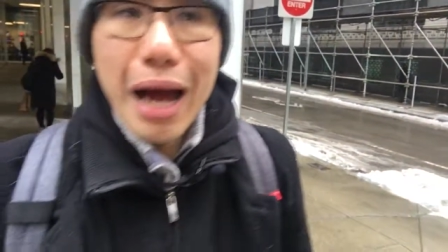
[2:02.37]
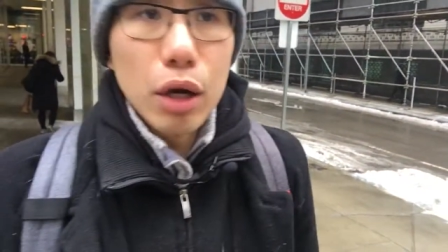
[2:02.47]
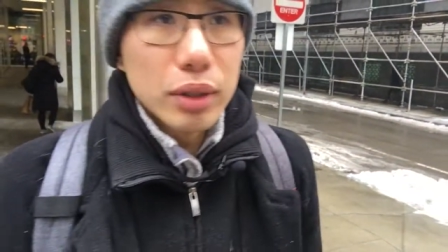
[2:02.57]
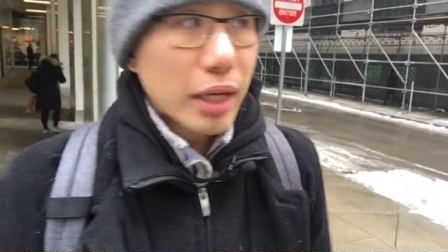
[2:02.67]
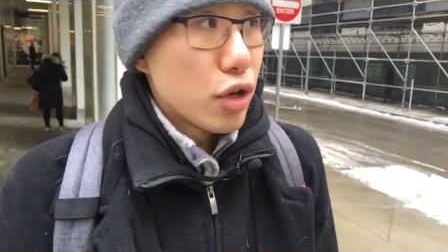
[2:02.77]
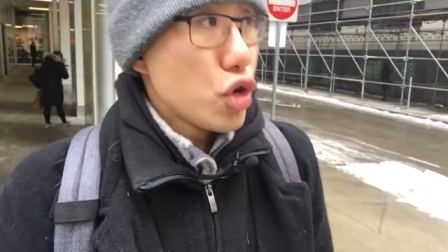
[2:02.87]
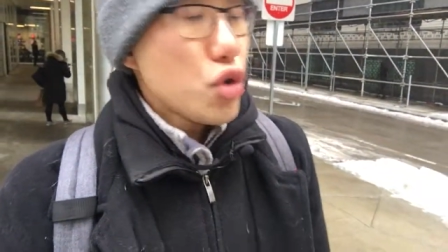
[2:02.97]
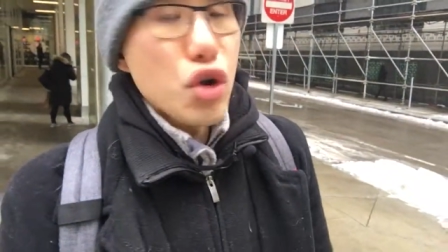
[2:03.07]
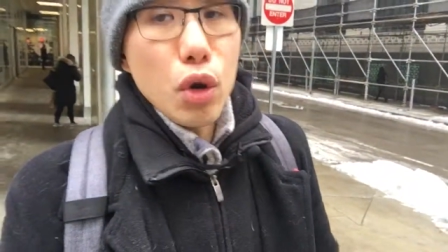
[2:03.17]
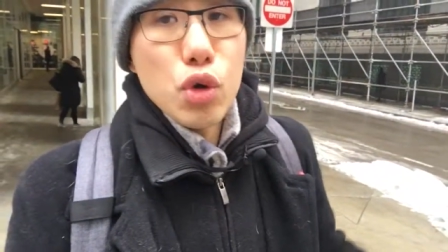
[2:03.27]
mile in.
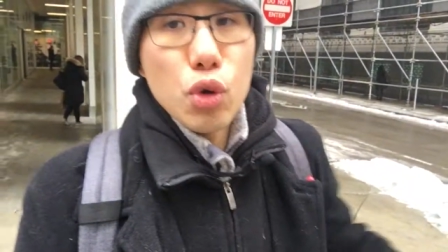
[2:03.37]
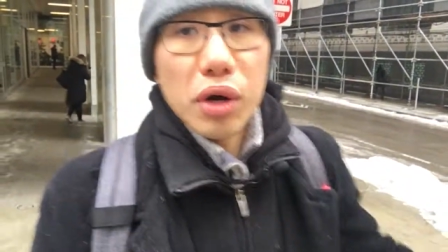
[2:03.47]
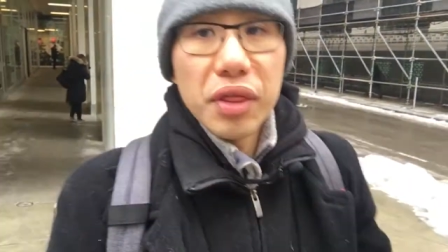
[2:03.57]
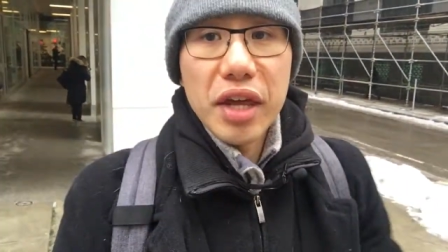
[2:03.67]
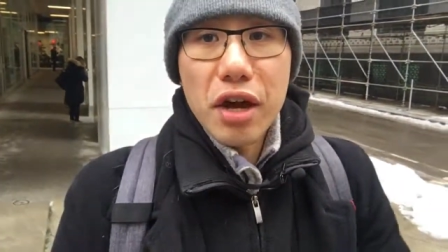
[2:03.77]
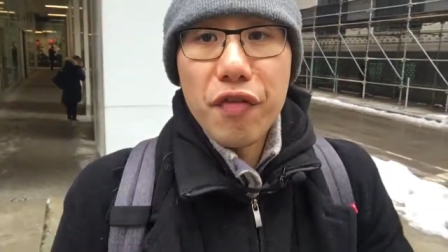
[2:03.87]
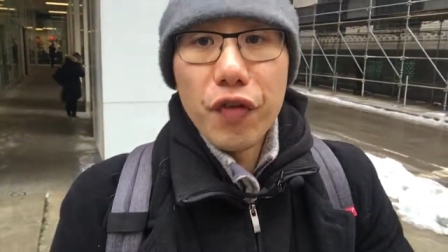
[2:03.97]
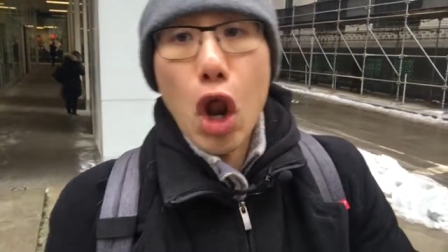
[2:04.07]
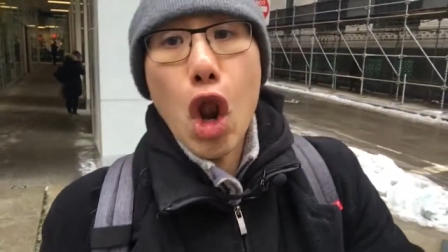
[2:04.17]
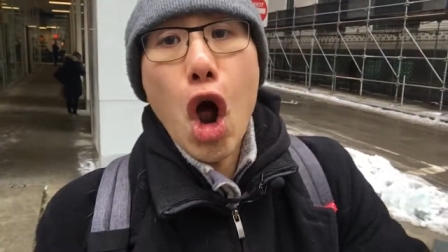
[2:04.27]
You know you are there
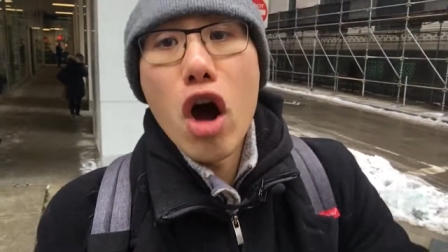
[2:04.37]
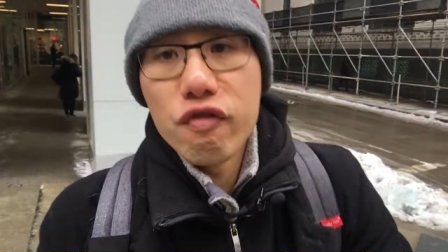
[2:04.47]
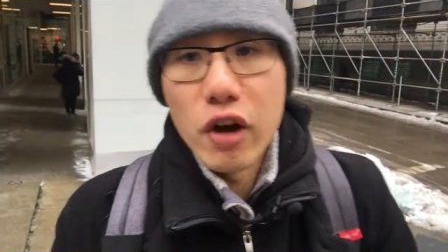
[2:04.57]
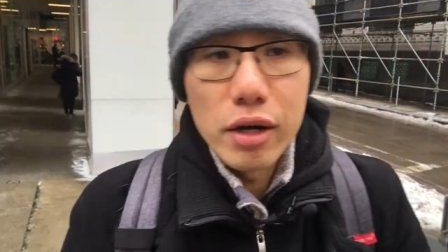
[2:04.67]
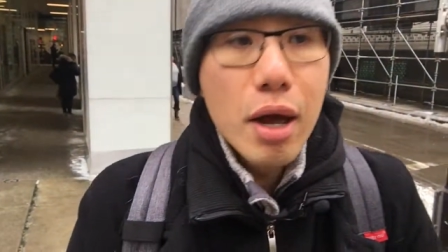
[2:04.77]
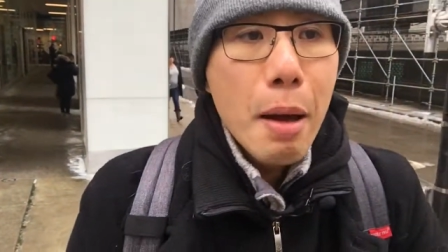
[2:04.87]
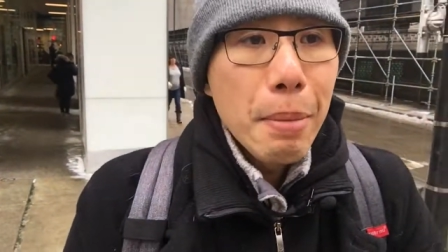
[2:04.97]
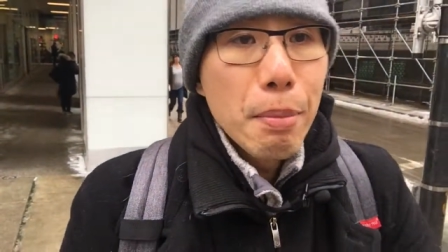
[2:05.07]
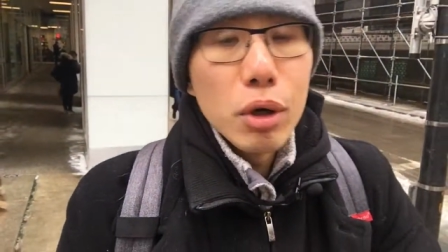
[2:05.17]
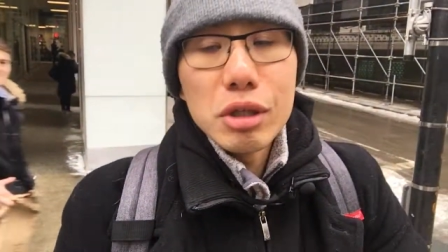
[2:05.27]
for the long run.
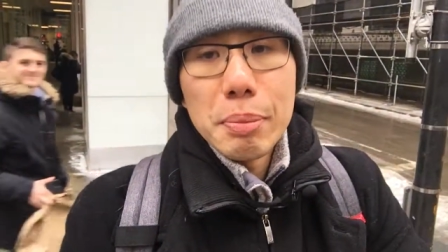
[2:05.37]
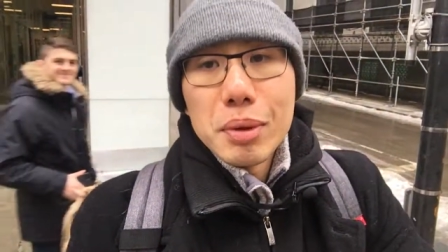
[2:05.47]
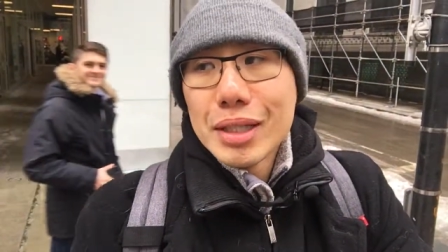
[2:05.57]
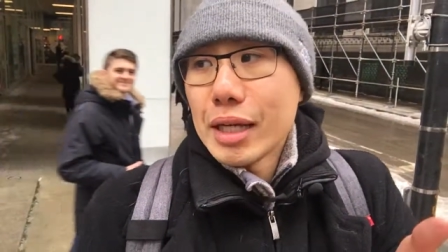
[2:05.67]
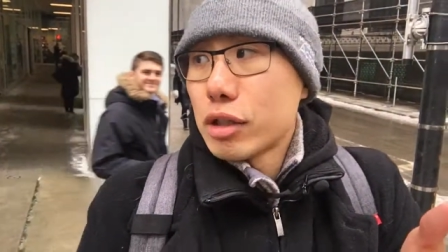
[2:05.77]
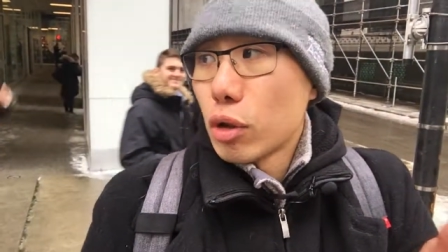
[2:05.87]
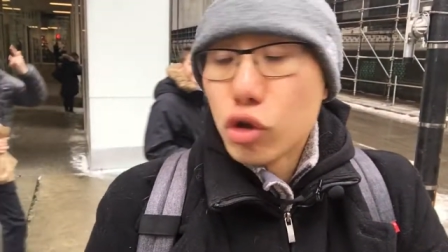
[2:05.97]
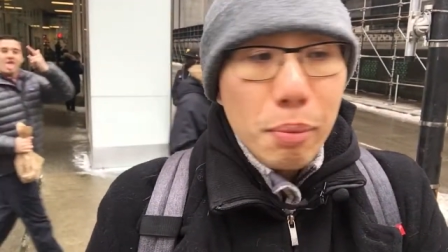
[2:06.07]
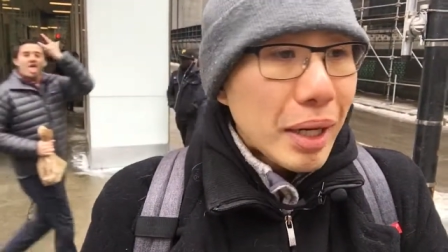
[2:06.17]
But most people see social